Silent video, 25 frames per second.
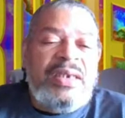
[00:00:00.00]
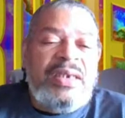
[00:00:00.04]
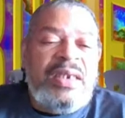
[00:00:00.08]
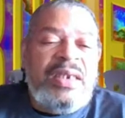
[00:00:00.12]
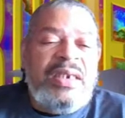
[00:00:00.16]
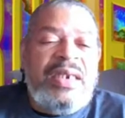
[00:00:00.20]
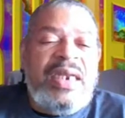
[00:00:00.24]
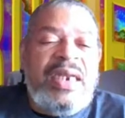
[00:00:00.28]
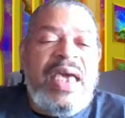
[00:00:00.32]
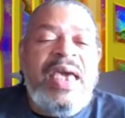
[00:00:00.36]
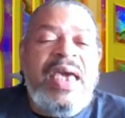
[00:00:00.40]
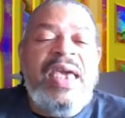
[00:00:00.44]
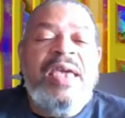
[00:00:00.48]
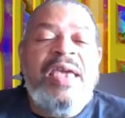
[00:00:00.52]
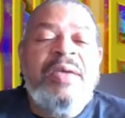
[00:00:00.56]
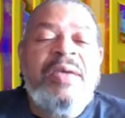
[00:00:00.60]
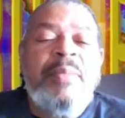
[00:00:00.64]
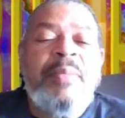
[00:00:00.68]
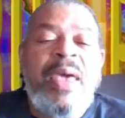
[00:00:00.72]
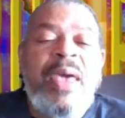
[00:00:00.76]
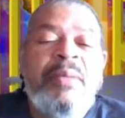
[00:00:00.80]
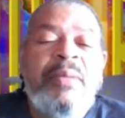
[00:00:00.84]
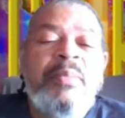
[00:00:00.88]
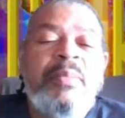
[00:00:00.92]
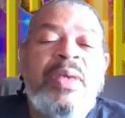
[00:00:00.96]
Today
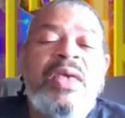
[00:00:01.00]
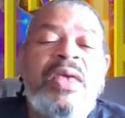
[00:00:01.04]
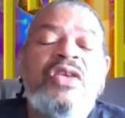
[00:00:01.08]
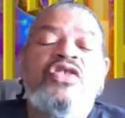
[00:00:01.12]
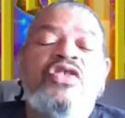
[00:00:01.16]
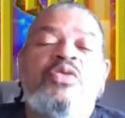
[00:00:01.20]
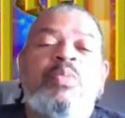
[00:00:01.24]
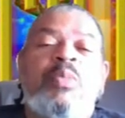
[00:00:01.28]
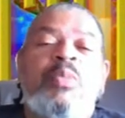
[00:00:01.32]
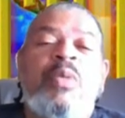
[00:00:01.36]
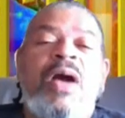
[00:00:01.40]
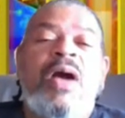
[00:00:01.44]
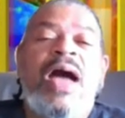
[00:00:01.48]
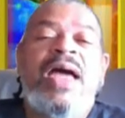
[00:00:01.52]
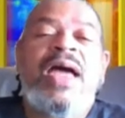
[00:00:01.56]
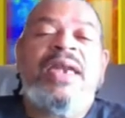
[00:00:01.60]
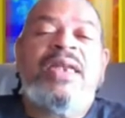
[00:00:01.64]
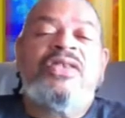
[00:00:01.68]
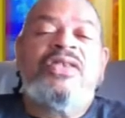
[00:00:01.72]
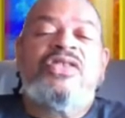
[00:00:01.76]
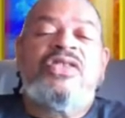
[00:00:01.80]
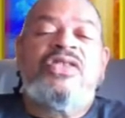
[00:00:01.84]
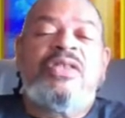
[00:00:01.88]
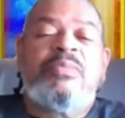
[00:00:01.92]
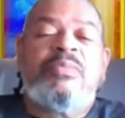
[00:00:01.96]
may be as bright
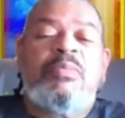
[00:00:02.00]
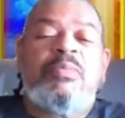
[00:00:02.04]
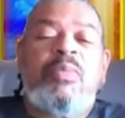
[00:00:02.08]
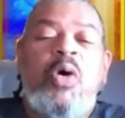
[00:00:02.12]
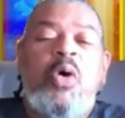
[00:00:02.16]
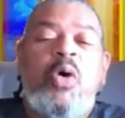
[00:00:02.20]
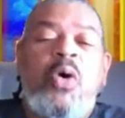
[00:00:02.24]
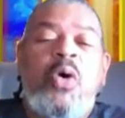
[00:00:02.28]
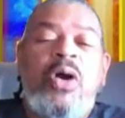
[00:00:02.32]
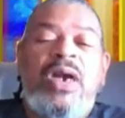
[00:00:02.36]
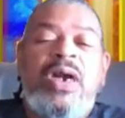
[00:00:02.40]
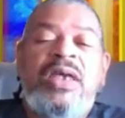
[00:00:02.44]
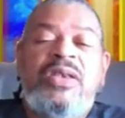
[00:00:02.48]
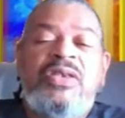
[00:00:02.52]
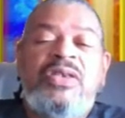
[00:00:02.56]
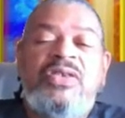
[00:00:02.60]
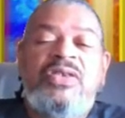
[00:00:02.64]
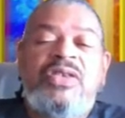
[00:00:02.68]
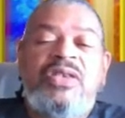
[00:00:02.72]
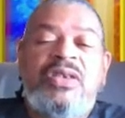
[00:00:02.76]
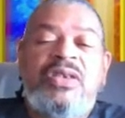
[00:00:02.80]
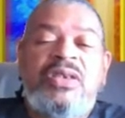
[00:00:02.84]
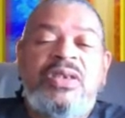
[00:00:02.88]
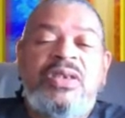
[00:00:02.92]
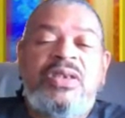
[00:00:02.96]
as the morning
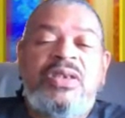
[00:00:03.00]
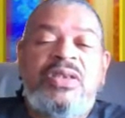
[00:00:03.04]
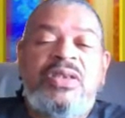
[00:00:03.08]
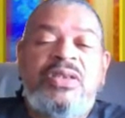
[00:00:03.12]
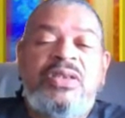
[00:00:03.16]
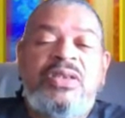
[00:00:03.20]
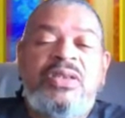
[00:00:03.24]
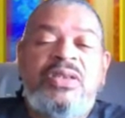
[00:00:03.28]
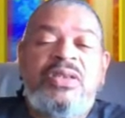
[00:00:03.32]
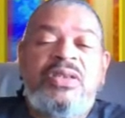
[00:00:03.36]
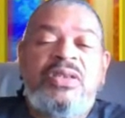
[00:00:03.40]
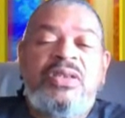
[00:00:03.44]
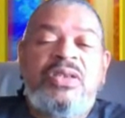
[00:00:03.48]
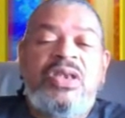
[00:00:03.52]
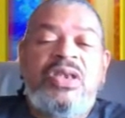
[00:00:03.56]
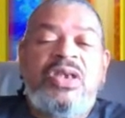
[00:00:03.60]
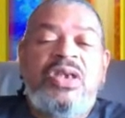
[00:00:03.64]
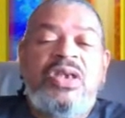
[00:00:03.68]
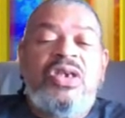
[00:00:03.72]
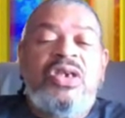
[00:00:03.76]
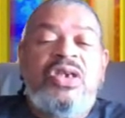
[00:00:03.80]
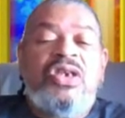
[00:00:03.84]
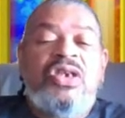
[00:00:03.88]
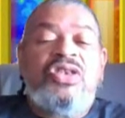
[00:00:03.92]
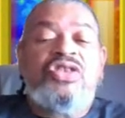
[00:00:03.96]
sun.
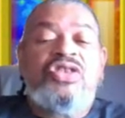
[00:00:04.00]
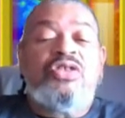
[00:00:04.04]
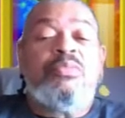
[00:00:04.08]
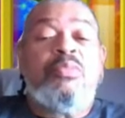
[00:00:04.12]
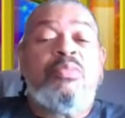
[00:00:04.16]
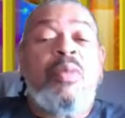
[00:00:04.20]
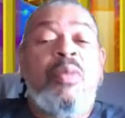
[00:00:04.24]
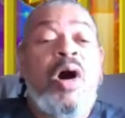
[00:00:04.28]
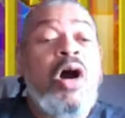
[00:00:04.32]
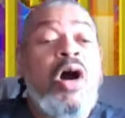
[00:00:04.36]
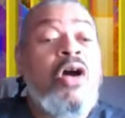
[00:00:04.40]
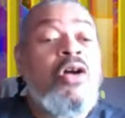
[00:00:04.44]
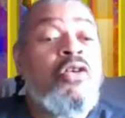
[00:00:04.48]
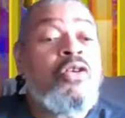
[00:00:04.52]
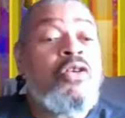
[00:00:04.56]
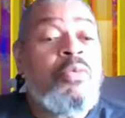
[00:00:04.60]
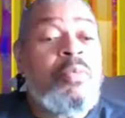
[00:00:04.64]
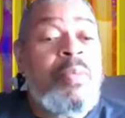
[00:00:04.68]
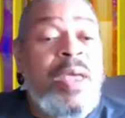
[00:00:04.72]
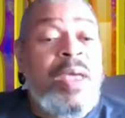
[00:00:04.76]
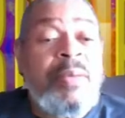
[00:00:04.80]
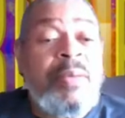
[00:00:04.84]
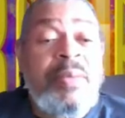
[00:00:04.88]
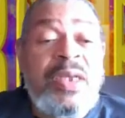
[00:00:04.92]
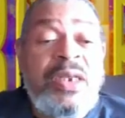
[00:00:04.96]
Tomorrow
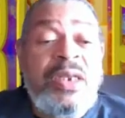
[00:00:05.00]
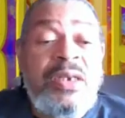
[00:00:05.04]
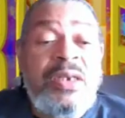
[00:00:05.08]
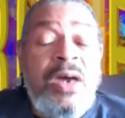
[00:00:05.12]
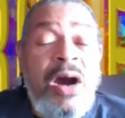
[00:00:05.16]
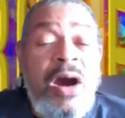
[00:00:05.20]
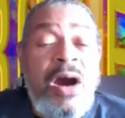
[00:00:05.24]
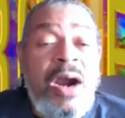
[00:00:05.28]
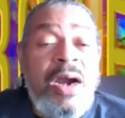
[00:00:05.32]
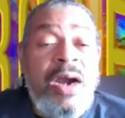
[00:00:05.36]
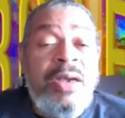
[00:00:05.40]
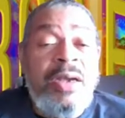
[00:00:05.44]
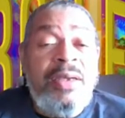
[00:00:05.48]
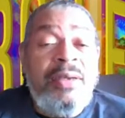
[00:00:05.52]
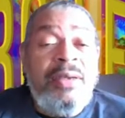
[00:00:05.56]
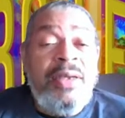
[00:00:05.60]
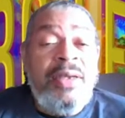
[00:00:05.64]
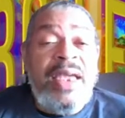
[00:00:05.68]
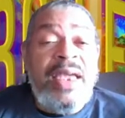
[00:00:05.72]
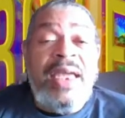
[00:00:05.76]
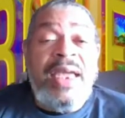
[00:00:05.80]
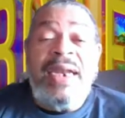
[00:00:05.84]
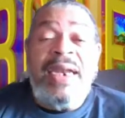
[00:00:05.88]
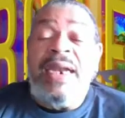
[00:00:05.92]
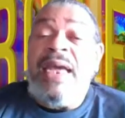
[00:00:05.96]
may be dark,
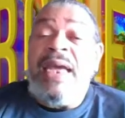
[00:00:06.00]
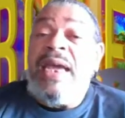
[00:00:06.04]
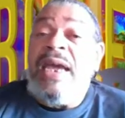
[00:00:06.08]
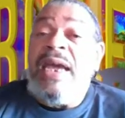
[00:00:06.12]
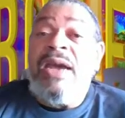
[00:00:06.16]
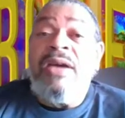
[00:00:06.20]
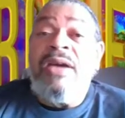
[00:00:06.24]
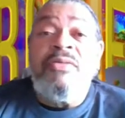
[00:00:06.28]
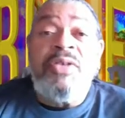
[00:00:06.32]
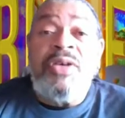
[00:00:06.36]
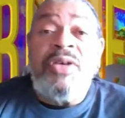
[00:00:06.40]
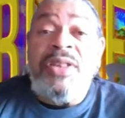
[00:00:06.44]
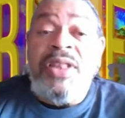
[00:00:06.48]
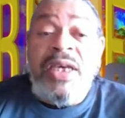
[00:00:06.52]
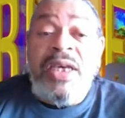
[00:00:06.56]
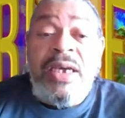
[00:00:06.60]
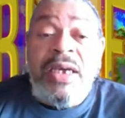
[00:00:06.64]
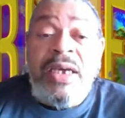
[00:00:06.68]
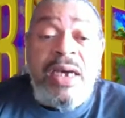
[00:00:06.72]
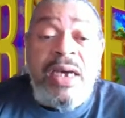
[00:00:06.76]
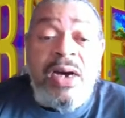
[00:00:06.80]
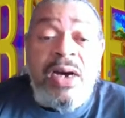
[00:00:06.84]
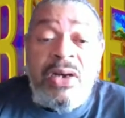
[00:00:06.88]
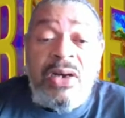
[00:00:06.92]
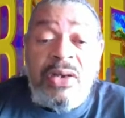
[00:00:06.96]
and
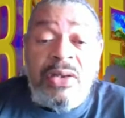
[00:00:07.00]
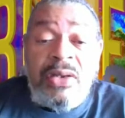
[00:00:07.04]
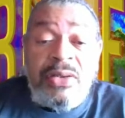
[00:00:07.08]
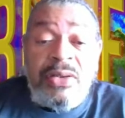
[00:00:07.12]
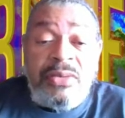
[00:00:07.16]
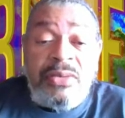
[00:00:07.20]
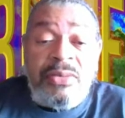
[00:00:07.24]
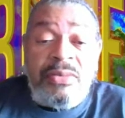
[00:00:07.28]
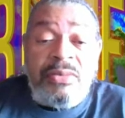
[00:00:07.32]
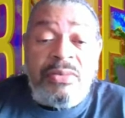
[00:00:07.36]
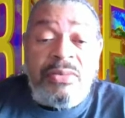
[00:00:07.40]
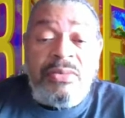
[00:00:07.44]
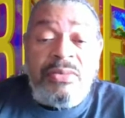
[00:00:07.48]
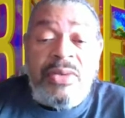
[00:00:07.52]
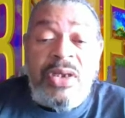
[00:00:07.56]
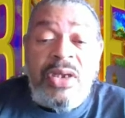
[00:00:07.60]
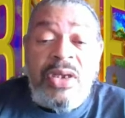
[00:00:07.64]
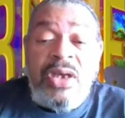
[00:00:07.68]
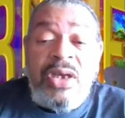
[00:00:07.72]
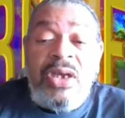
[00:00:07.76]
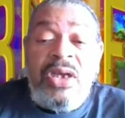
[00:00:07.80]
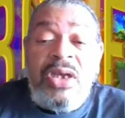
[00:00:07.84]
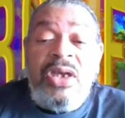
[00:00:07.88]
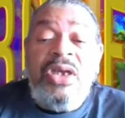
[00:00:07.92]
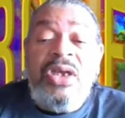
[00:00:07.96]
everything gone.
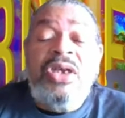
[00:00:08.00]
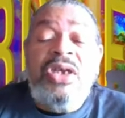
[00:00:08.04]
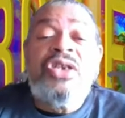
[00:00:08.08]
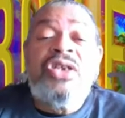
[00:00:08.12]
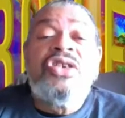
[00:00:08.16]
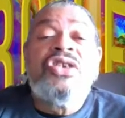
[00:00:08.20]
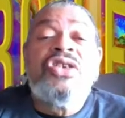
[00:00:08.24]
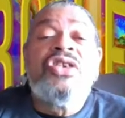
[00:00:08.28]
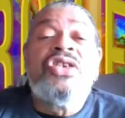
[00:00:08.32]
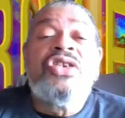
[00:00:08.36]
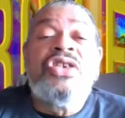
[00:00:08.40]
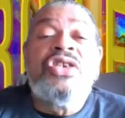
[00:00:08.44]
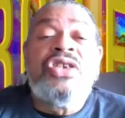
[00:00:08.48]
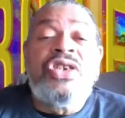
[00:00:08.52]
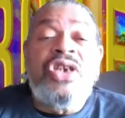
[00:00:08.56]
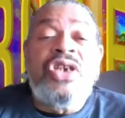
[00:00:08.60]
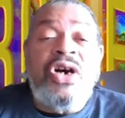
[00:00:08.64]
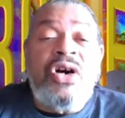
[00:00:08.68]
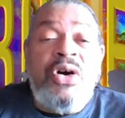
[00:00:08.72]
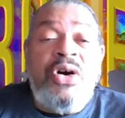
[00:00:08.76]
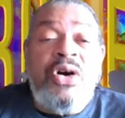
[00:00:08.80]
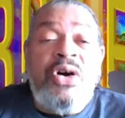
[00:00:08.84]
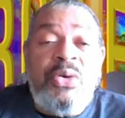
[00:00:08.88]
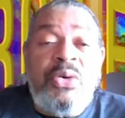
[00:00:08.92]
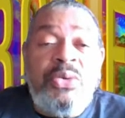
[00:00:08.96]

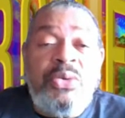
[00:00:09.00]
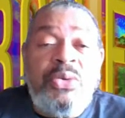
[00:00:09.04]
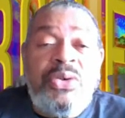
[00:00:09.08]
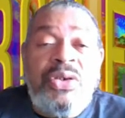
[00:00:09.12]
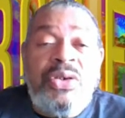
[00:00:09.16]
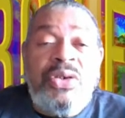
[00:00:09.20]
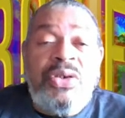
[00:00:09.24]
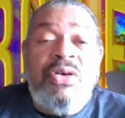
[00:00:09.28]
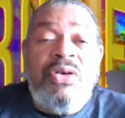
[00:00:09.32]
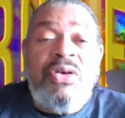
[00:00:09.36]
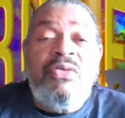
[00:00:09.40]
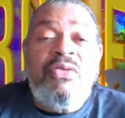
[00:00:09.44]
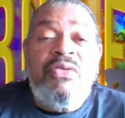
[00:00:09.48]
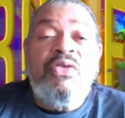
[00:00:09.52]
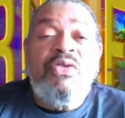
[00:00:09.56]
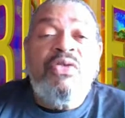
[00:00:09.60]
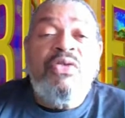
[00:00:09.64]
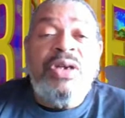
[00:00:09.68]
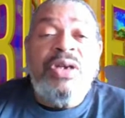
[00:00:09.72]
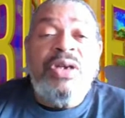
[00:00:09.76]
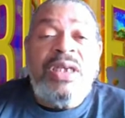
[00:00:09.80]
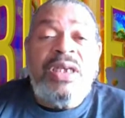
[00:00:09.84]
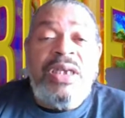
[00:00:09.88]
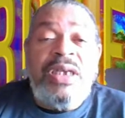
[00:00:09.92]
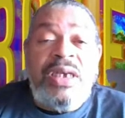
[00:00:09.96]
Don't
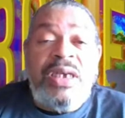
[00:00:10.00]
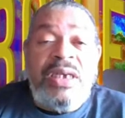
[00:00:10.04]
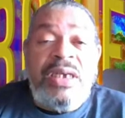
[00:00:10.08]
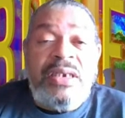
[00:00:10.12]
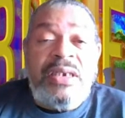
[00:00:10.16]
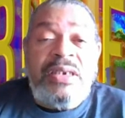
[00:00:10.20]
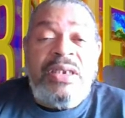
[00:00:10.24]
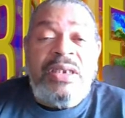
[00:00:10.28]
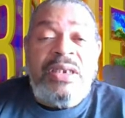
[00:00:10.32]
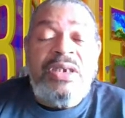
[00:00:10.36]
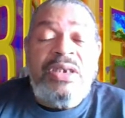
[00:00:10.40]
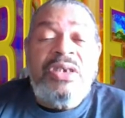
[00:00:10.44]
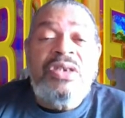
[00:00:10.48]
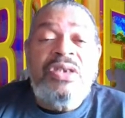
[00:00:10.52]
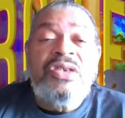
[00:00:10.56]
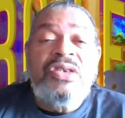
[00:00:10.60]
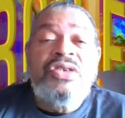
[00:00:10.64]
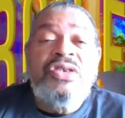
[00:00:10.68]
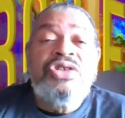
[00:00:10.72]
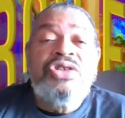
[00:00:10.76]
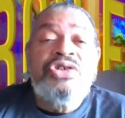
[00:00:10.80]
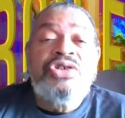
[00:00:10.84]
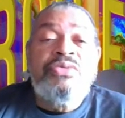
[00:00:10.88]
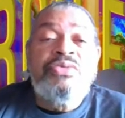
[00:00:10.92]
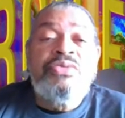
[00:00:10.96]
forget
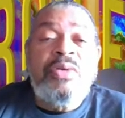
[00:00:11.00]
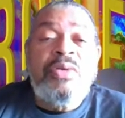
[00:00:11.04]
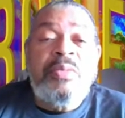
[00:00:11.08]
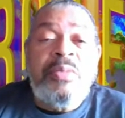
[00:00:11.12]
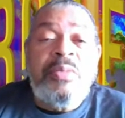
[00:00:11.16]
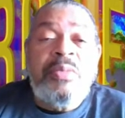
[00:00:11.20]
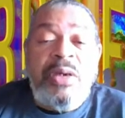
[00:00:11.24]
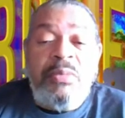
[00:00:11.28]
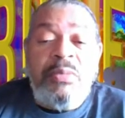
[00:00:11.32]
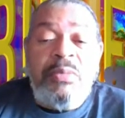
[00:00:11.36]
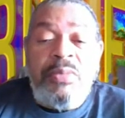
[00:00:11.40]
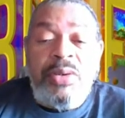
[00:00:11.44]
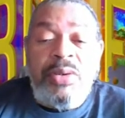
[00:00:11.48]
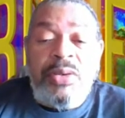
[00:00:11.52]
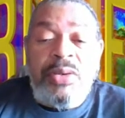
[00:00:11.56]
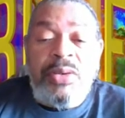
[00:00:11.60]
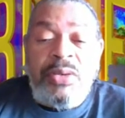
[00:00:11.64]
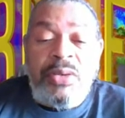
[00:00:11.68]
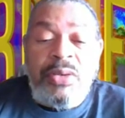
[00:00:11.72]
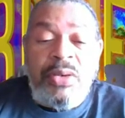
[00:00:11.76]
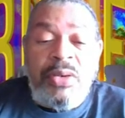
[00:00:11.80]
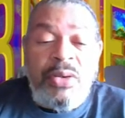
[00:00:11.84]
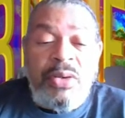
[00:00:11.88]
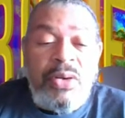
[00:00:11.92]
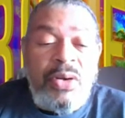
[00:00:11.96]
to remember
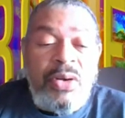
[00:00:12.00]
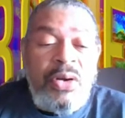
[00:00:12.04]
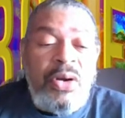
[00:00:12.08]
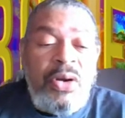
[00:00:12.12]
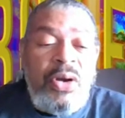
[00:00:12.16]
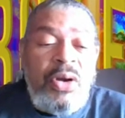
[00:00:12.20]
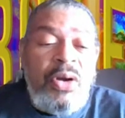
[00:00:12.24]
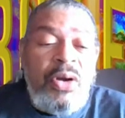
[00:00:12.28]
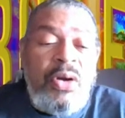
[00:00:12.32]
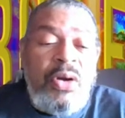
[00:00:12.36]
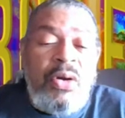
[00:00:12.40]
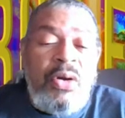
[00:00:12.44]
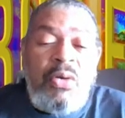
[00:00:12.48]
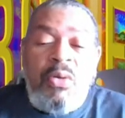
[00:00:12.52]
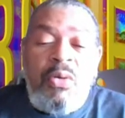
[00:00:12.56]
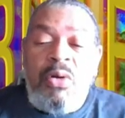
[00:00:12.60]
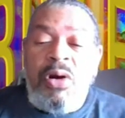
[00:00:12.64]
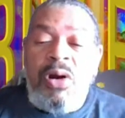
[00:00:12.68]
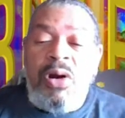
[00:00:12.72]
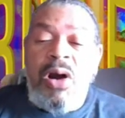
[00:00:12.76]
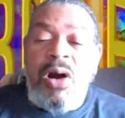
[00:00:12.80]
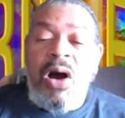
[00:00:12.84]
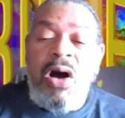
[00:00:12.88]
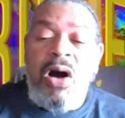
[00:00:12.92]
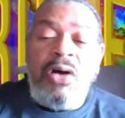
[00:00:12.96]

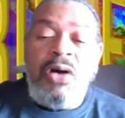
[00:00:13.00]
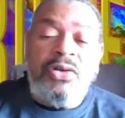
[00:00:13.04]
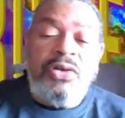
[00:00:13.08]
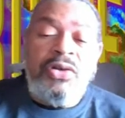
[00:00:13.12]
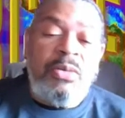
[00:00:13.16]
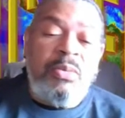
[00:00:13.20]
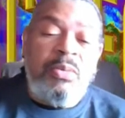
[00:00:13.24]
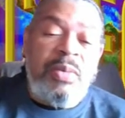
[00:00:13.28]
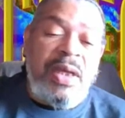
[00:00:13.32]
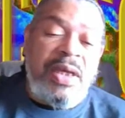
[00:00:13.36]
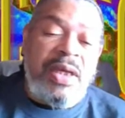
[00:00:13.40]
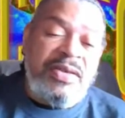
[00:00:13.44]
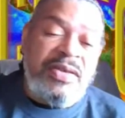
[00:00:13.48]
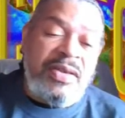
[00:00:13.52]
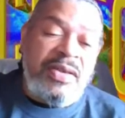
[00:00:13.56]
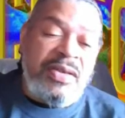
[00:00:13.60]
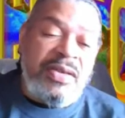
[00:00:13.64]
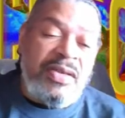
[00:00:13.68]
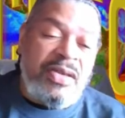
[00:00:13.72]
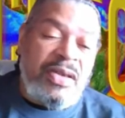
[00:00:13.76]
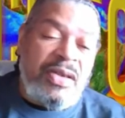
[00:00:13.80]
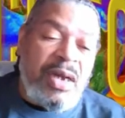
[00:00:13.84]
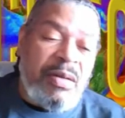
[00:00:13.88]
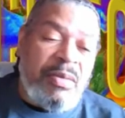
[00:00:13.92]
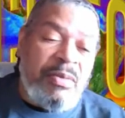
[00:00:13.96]
where all your
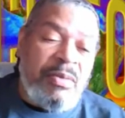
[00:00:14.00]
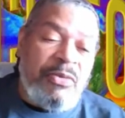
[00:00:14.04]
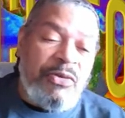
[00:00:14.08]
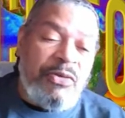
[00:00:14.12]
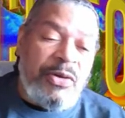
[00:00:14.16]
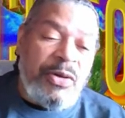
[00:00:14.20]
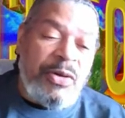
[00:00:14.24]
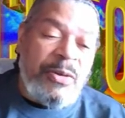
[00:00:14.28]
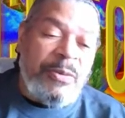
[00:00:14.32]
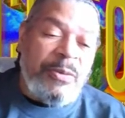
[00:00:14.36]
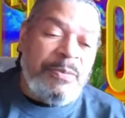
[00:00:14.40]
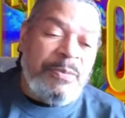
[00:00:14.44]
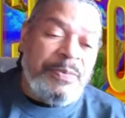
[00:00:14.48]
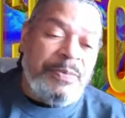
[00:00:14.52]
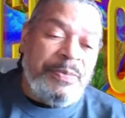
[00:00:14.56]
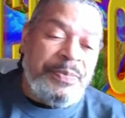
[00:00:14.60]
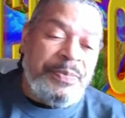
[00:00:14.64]
blessings come from.